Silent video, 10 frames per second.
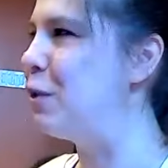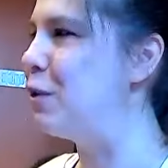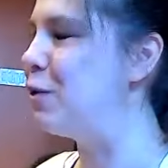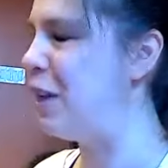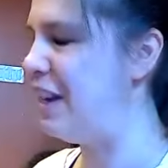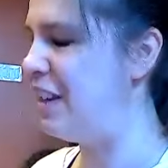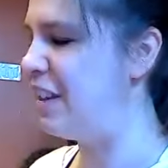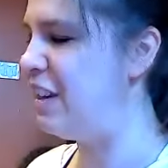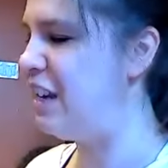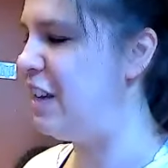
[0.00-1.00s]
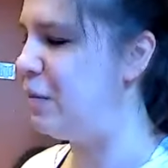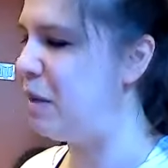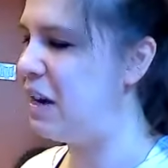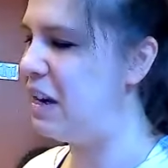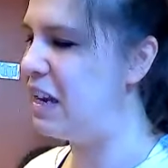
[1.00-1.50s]
We're straightening the knee, then
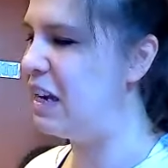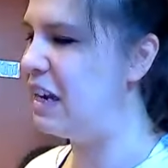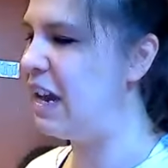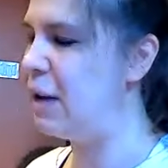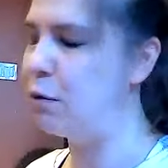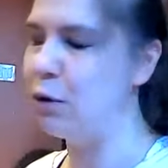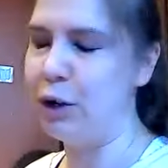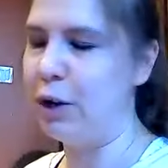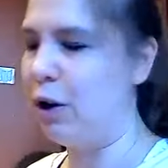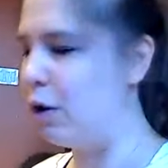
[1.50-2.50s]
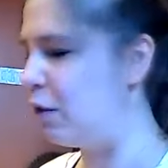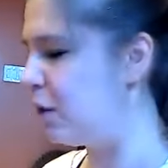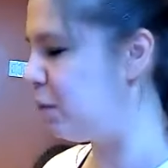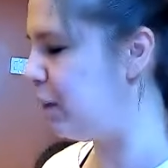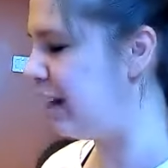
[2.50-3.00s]
bending it again. We're looking all over
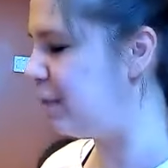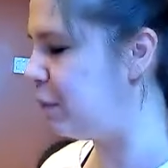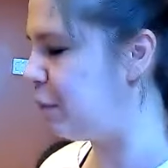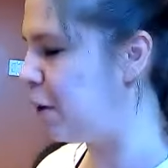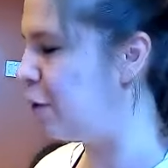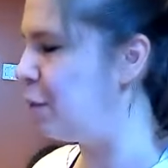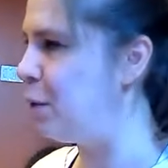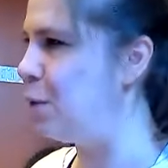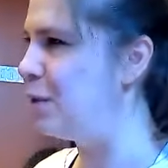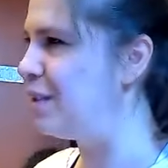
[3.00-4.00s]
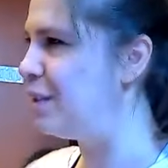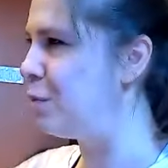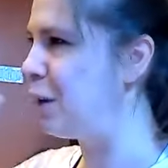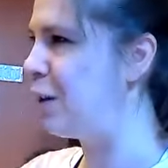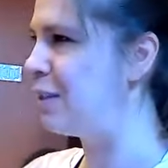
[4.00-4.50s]
the place. One part of the pose is to
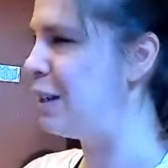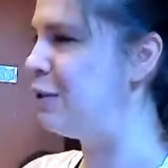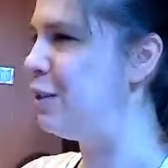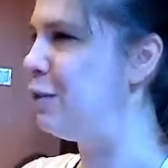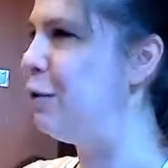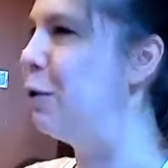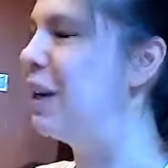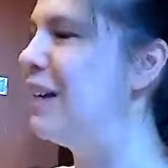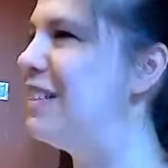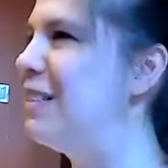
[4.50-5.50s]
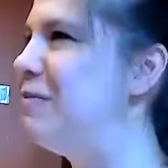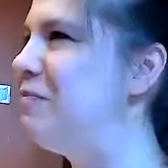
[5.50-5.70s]
bring ourselves into focus.